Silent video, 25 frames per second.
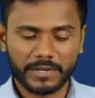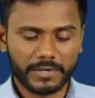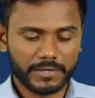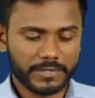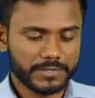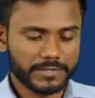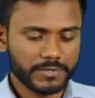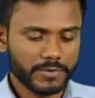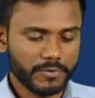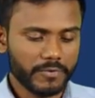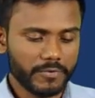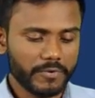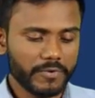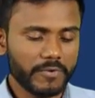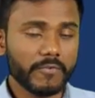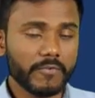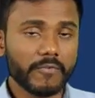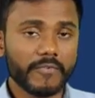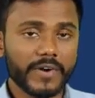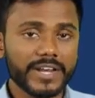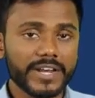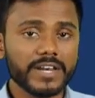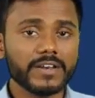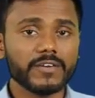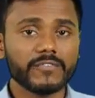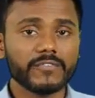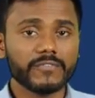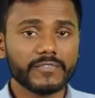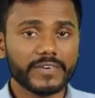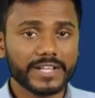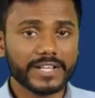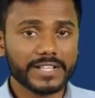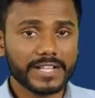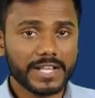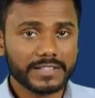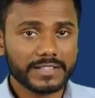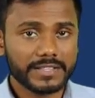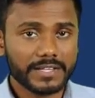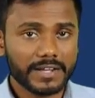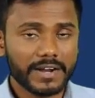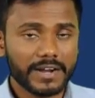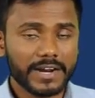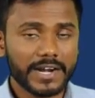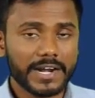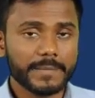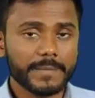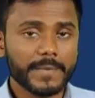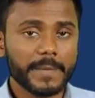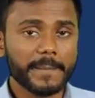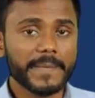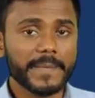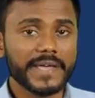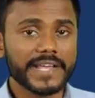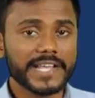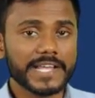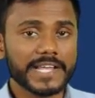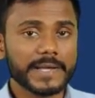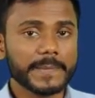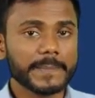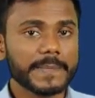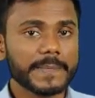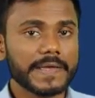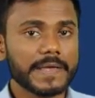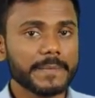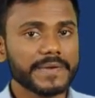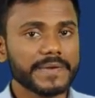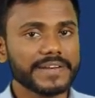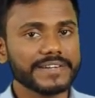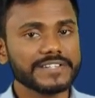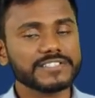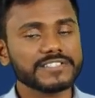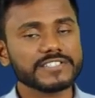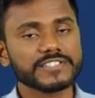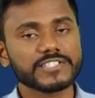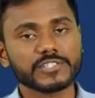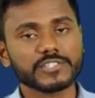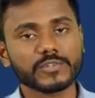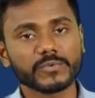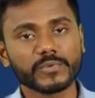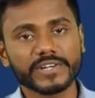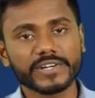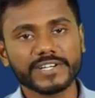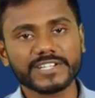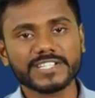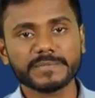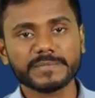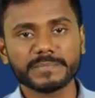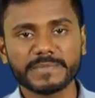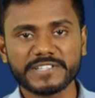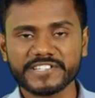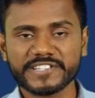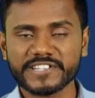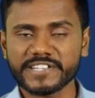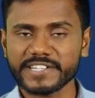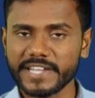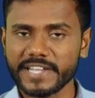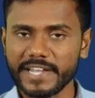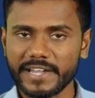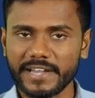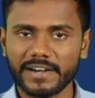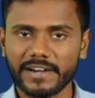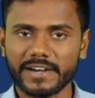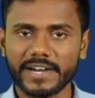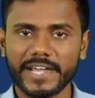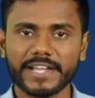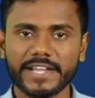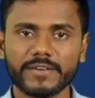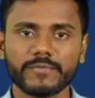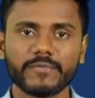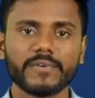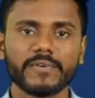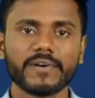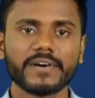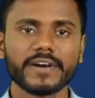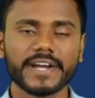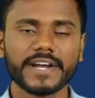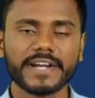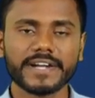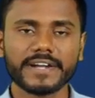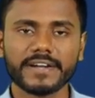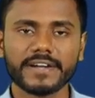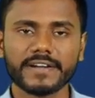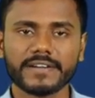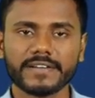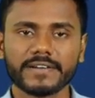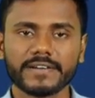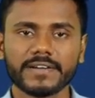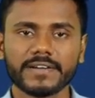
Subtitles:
So when Vedanta Academy making payments towards Mr. A, like for rent